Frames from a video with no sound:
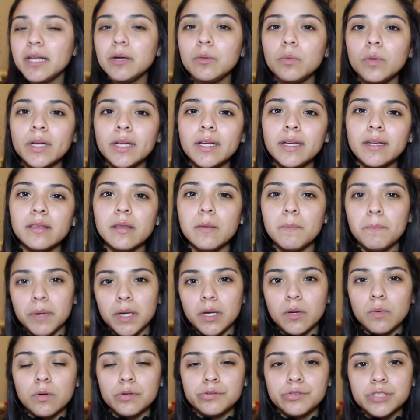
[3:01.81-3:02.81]
didn't want to get the
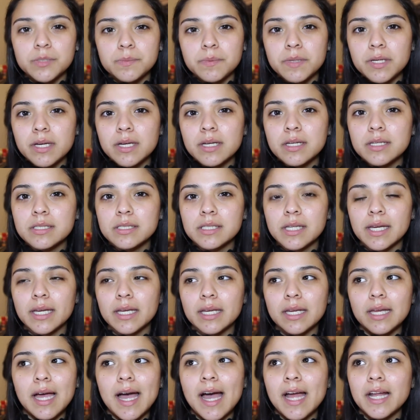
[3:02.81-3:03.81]
big one just because
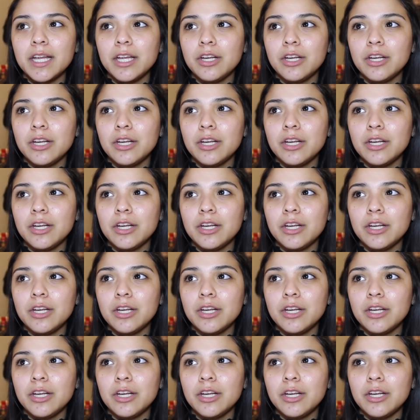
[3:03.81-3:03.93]
like I